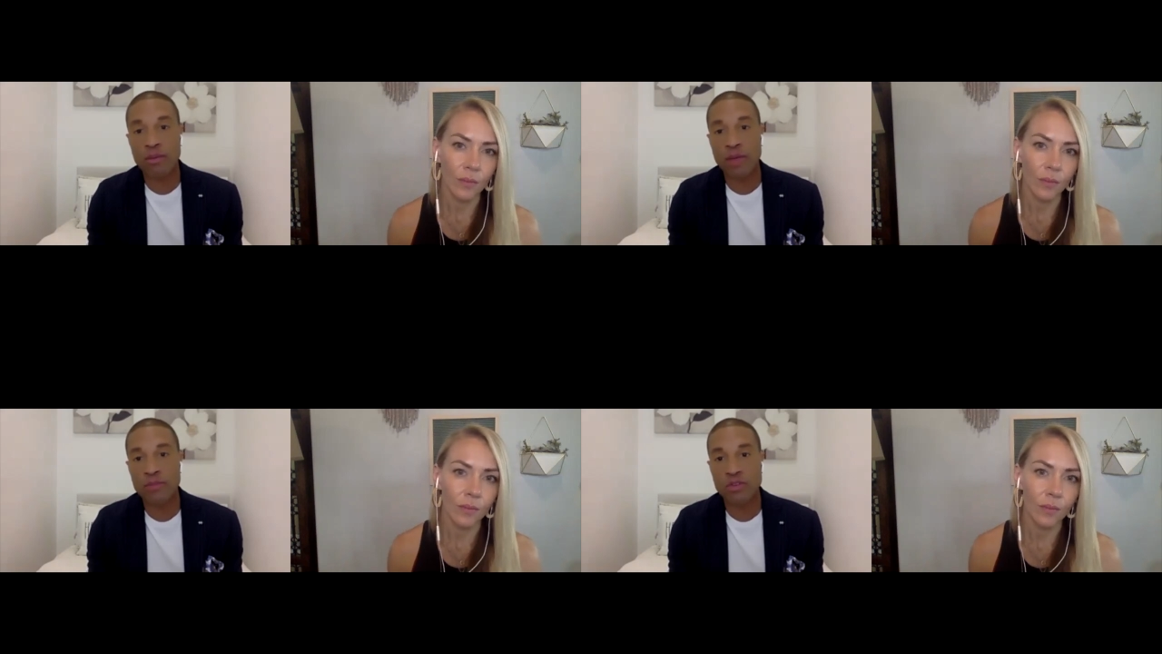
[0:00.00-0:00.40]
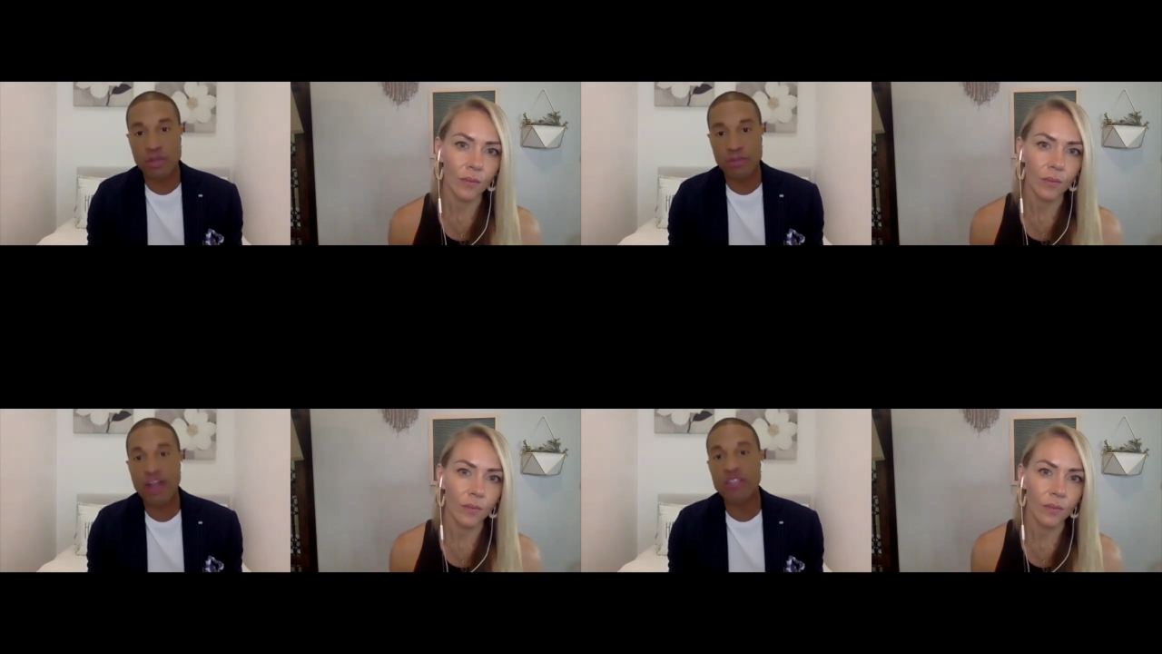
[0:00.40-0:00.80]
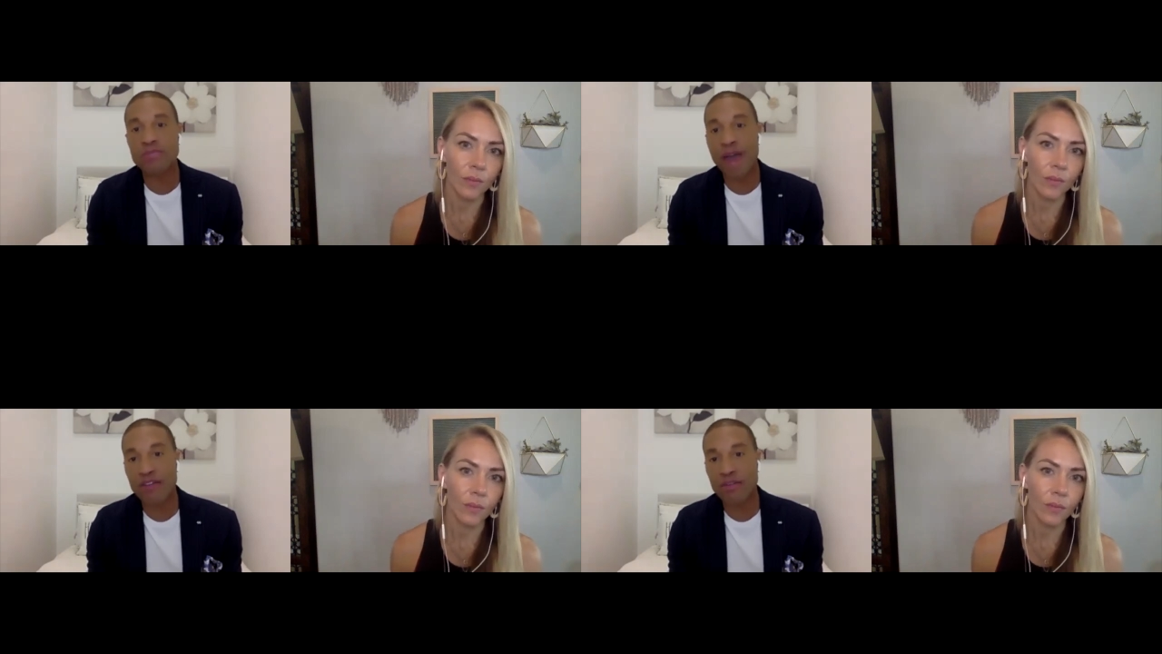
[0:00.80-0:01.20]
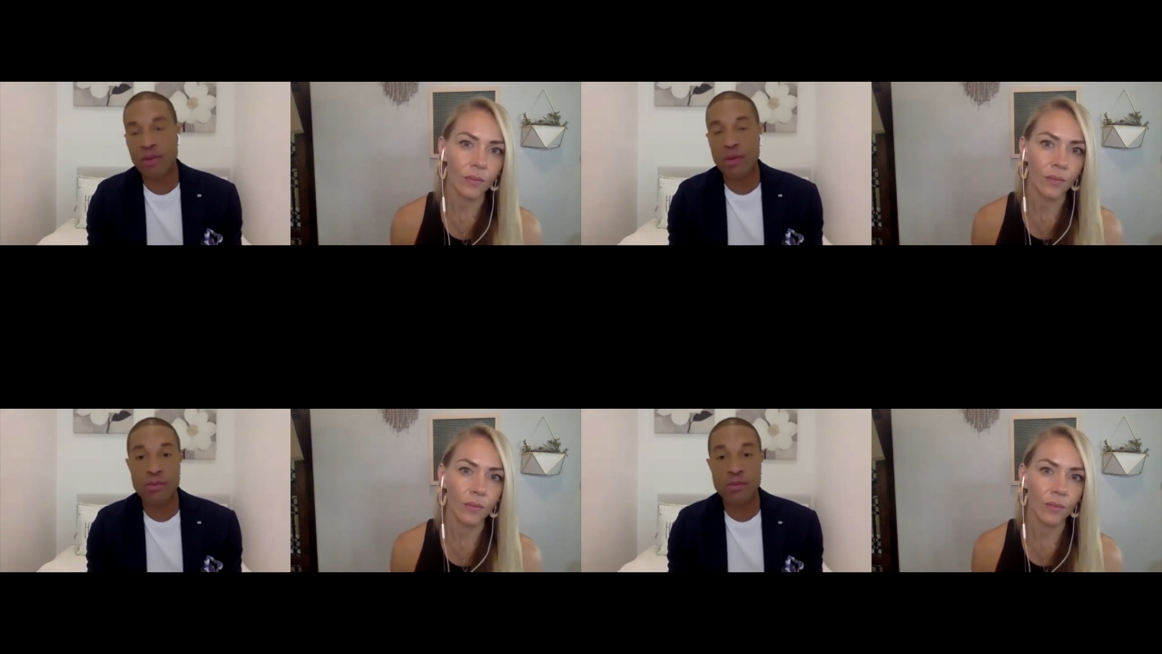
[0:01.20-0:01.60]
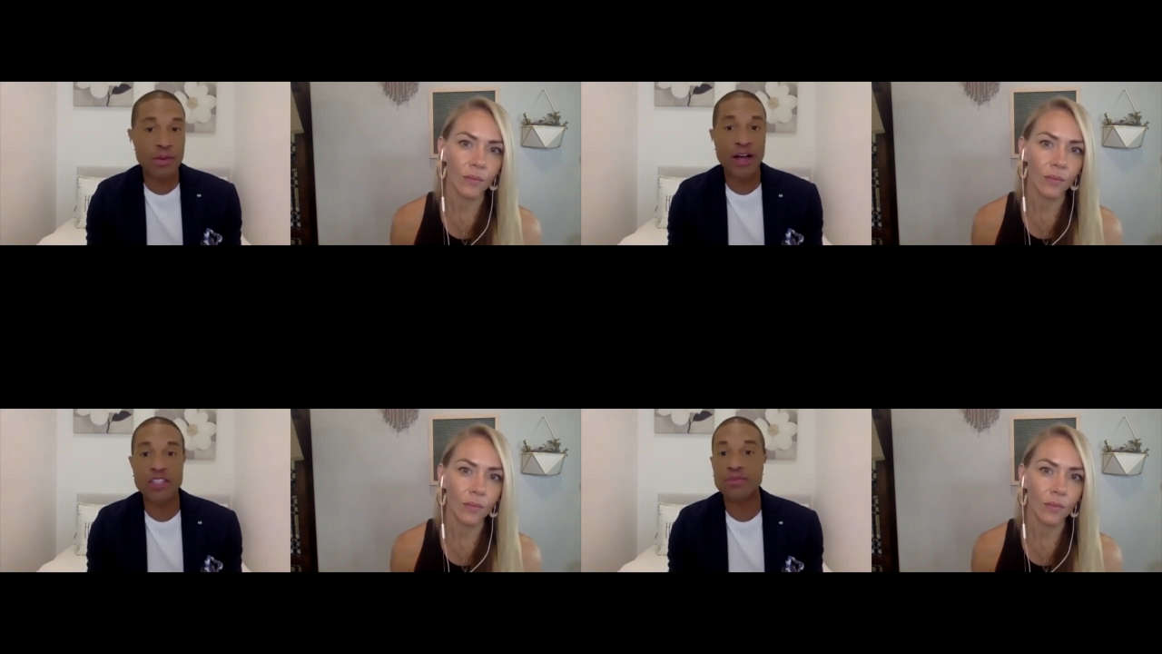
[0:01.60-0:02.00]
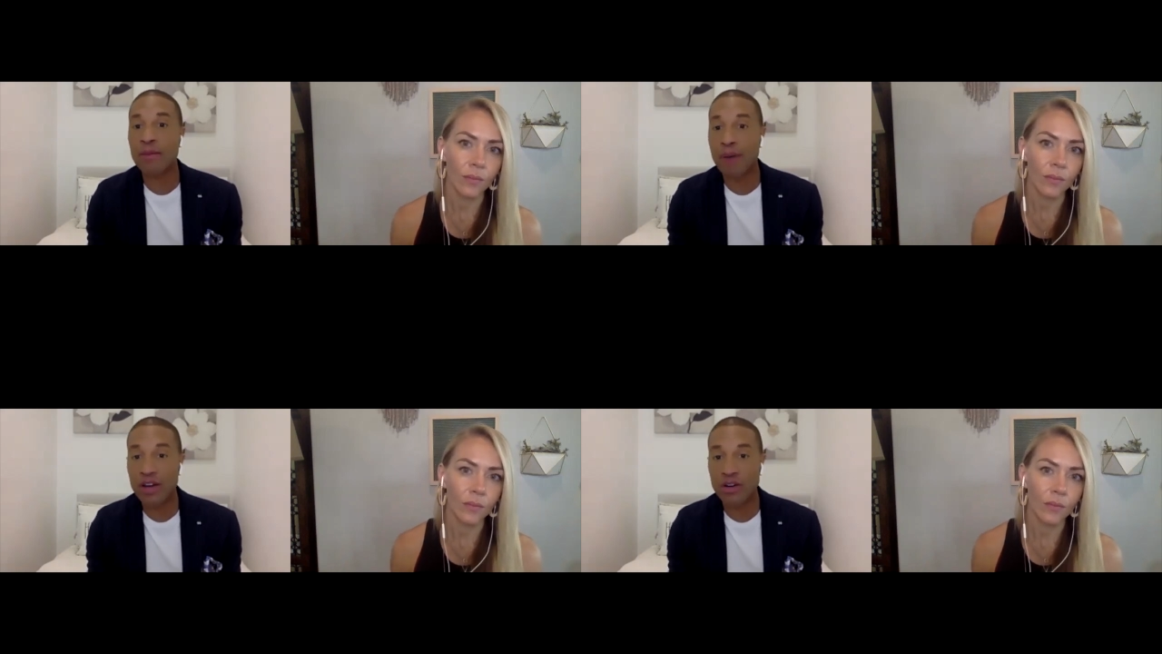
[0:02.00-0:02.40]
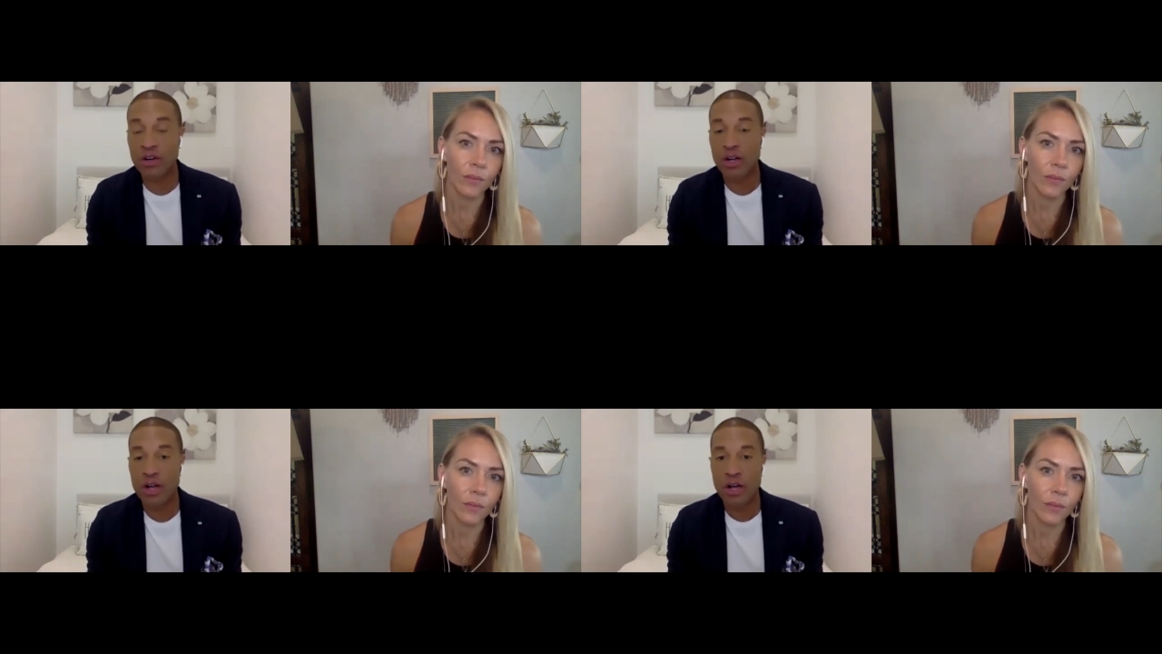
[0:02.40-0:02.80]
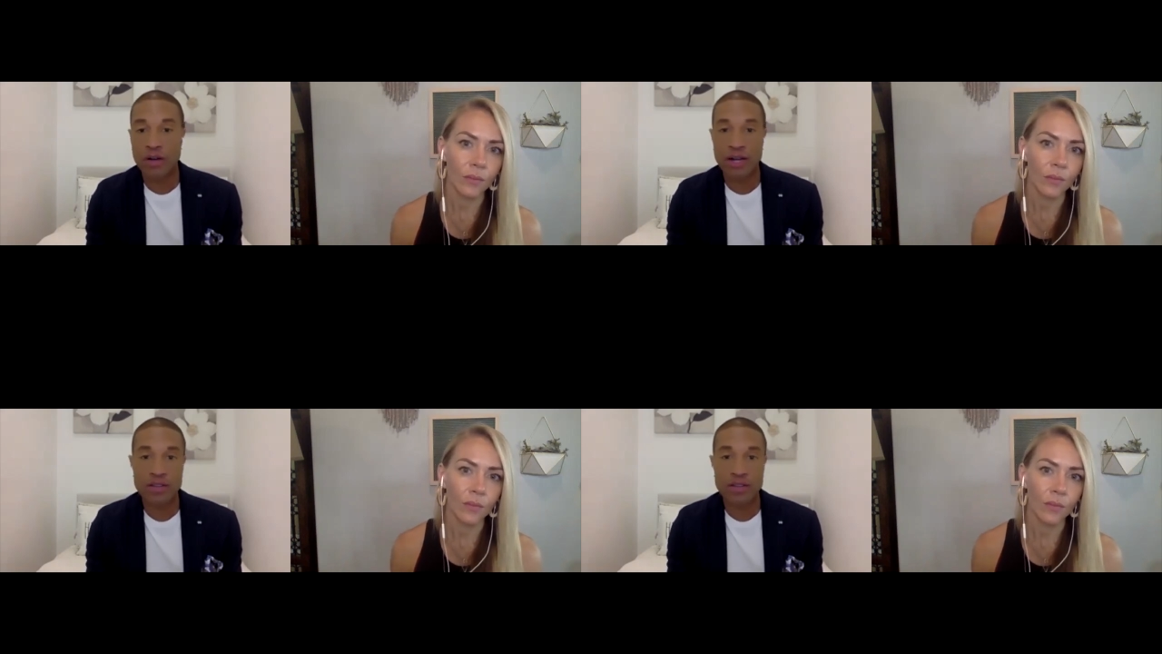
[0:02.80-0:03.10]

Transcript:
Speaker 1: them, so you can bounce back from them and maybe bounce back better, right?